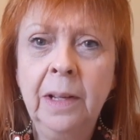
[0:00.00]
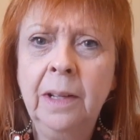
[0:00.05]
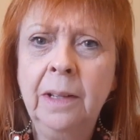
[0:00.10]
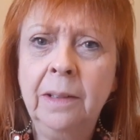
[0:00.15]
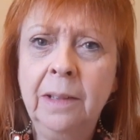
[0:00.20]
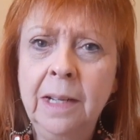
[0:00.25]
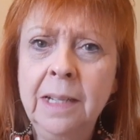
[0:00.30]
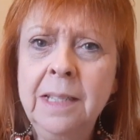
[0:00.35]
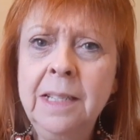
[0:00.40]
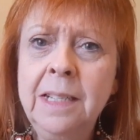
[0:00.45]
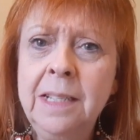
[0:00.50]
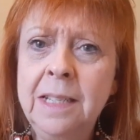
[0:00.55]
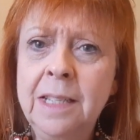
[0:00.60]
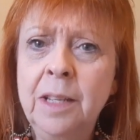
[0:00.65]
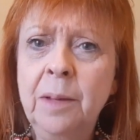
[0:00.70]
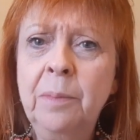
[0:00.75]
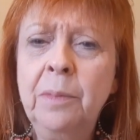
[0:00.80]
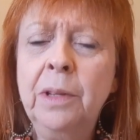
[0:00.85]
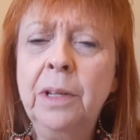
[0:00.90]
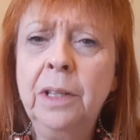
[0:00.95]
That is
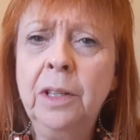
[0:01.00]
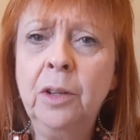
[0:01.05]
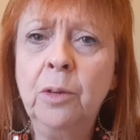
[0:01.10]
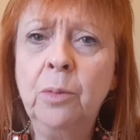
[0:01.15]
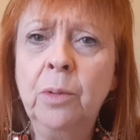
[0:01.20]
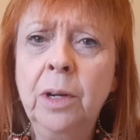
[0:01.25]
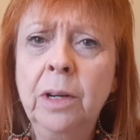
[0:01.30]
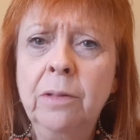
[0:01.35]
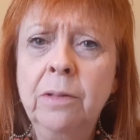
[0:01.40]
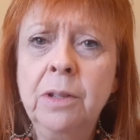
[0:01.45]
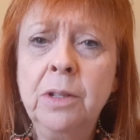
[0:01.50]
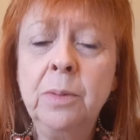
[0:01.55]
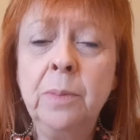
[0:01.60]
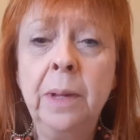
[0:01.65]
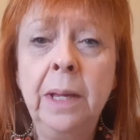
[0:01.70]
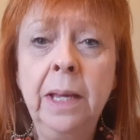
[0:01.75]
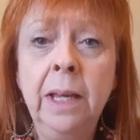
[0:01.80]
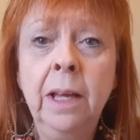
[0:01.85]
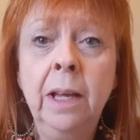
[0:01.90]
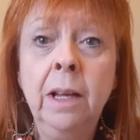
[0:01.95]
something that worries
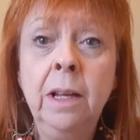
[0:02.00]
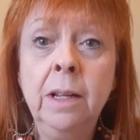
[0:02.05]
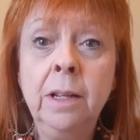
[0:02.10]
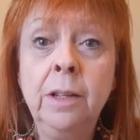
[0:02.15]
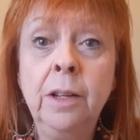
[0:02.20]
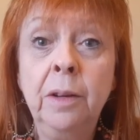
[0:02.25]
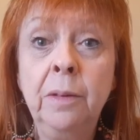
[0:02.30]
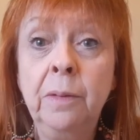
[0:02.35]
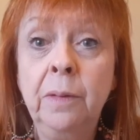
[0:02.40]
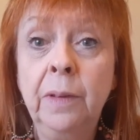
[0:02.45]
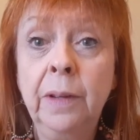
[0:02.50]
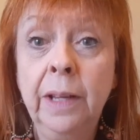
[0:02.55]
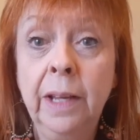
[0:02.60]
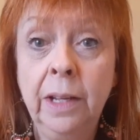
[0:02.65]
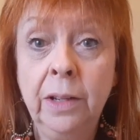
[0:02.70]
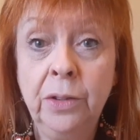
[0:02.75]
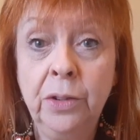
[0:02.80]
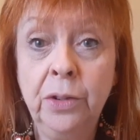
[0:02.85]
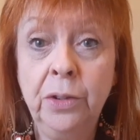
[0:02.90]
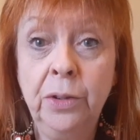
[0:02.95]
me. Don't
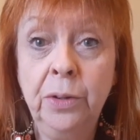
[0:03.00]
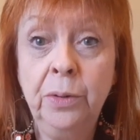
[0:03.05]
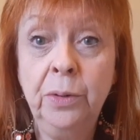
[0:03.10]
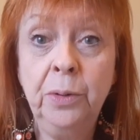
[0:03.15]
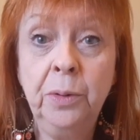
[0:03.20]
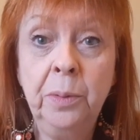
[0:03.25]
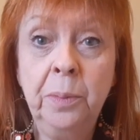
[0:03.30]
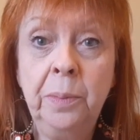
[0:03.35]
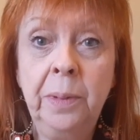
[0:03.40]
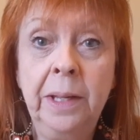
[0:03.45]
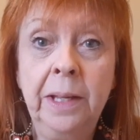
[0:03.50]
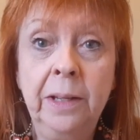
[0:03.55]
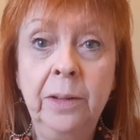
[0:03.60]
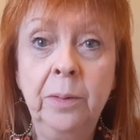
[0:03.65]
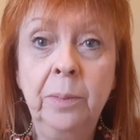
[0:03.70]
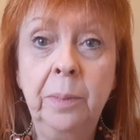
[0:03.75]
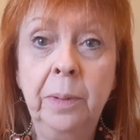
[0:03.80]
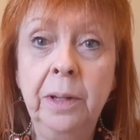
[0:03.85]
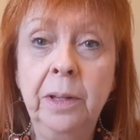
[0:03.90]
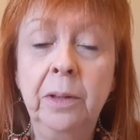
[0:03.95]
forget to do your bit,
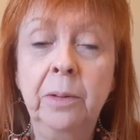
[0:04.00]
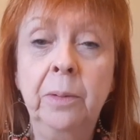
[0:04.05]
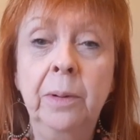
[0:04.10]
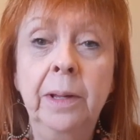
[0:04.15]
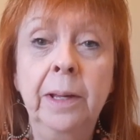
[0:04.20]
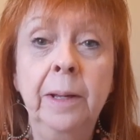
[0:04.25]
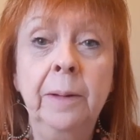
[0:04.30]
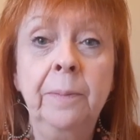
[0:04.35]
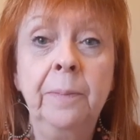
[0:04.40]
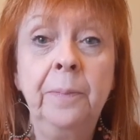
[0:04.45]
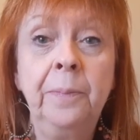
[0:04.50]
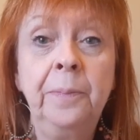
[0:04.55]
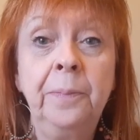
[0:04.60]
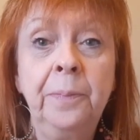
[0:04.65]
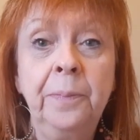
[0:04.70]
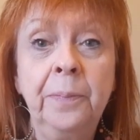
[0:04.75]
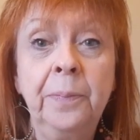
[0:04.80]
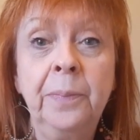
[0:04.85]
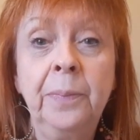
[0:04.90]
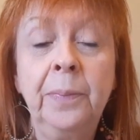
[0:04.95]
by the way.
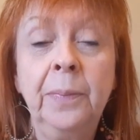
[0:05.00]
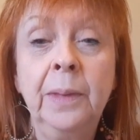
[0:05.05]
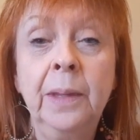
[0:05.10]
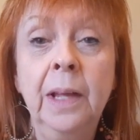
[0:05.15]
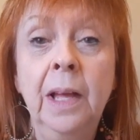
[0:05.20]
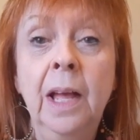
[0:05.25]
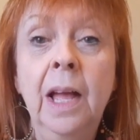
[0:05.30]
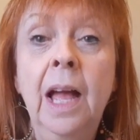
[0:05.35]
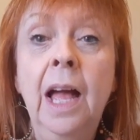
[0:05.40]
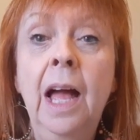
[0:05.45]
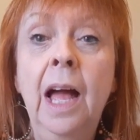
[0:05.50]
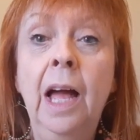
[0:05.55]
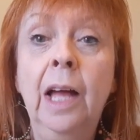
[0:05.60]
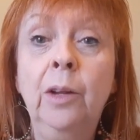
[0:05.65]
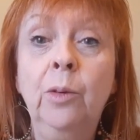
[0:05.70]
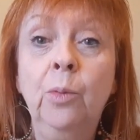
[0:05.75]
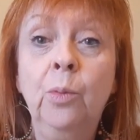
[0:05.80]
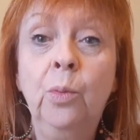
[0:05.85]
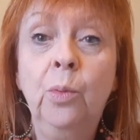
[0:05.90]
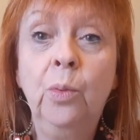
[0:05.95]

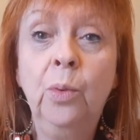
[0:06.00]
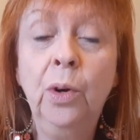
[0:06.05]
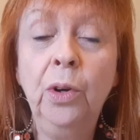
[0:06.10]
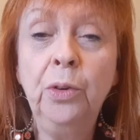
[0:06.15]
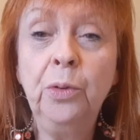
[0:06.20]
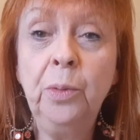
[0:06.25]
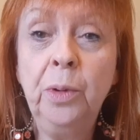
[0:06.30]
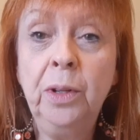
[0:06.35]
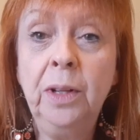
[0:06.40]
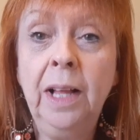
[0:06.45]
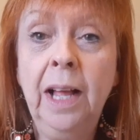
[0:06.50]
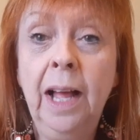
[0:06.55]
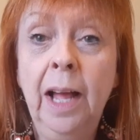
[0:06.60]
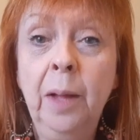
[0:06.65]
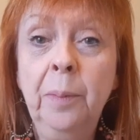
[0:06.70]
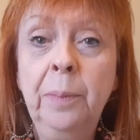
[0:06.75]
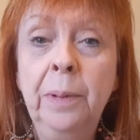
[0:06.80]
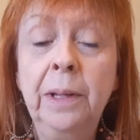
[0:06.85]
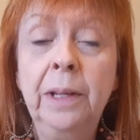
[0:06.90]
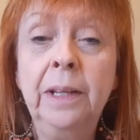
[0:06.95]
And what will
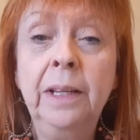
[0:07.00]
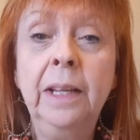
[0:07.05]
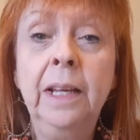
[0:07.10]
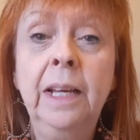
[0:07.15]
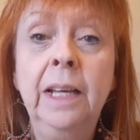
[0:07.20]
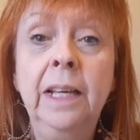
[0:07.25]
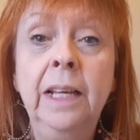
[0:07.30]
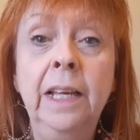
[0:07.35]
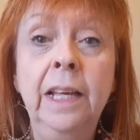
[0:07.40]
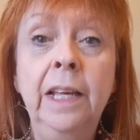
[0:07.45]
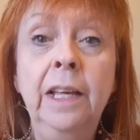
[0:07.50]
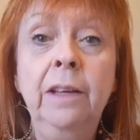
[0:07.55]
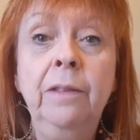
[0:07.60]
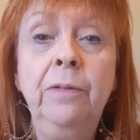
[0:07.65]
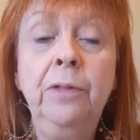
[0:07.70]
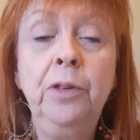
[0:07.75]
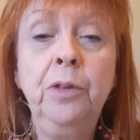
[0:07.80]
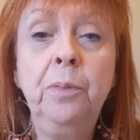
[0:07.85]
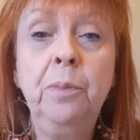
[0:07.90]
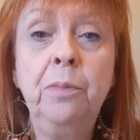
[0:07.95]
happen
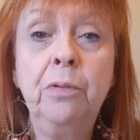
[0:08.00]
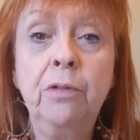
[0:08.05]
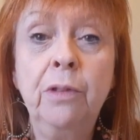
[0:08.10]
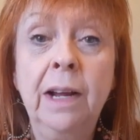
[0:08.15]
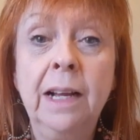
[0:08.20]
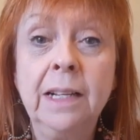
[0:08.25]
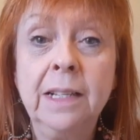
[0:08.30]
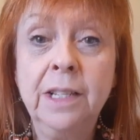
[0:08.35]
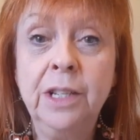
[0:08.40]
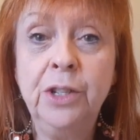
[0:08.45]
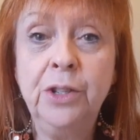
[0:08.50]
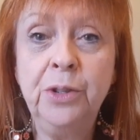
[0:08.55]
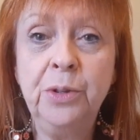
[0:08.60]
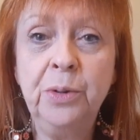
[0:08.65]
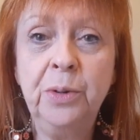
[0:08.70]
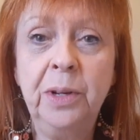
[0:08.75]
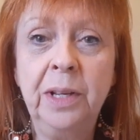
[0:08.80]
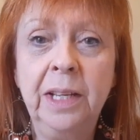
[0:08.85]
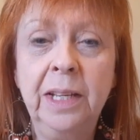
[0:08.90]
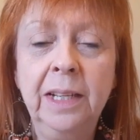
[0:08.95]
if you practice
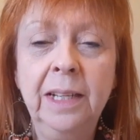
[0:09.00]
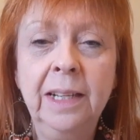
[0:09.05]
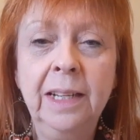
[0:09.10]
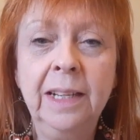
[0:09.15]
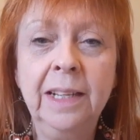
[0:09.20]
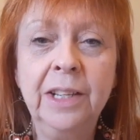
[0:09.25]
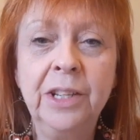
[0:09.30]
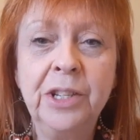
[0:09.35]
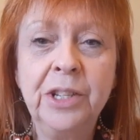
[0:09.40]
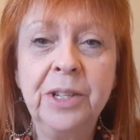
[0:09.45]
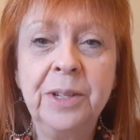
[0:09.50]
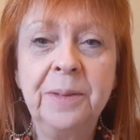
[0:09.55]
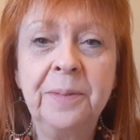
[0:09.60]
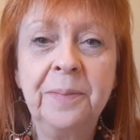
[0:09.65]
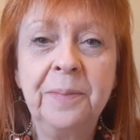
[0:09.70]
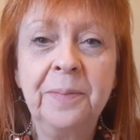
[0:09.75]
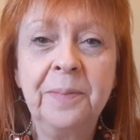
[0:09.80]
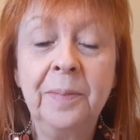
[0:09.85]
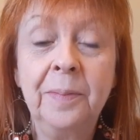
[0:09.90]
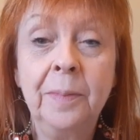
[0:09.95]
your English?
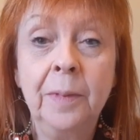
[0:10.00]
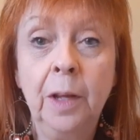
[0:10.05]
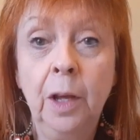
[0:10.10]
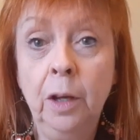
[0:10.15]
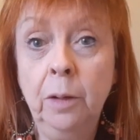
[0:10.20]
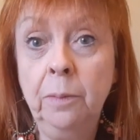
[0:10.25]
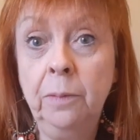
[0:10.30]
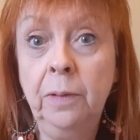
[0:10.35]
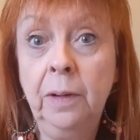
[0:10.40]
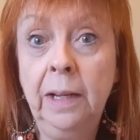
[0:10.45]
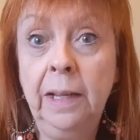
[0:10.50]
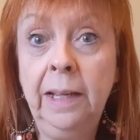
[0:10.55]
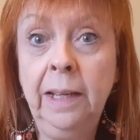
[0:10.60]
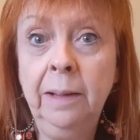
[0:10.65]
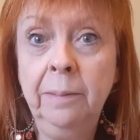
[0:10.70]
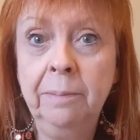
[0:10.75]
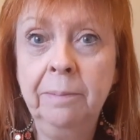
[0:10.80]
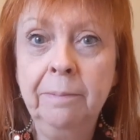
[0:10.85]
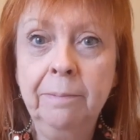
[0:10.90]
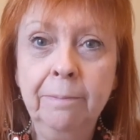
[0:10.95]

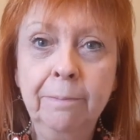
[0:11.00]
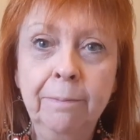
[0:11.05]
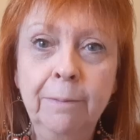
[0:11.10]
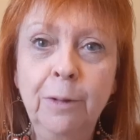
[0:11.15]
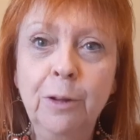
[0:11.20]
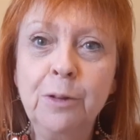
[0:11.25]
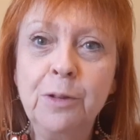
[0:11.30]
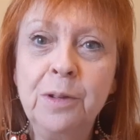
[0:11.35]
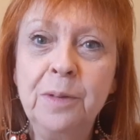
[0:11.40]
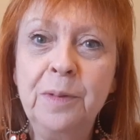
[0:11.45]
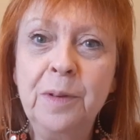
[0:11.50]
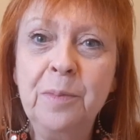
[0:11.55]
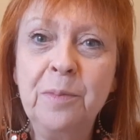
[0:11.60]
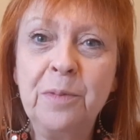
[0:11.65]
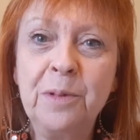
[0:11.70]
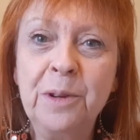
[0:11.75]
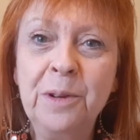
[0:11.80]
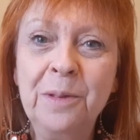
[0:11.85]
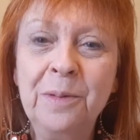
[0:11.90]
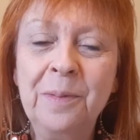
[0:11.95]
Hopefully, lots of
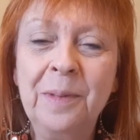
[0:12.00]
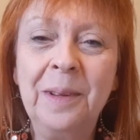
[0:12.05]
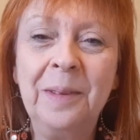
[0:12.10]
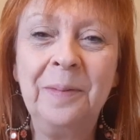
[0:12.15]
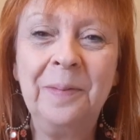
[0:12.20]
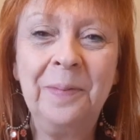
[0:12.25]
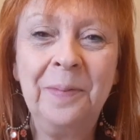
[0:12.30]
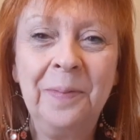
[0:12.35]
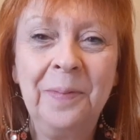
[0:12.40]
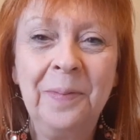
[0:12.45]
improvement.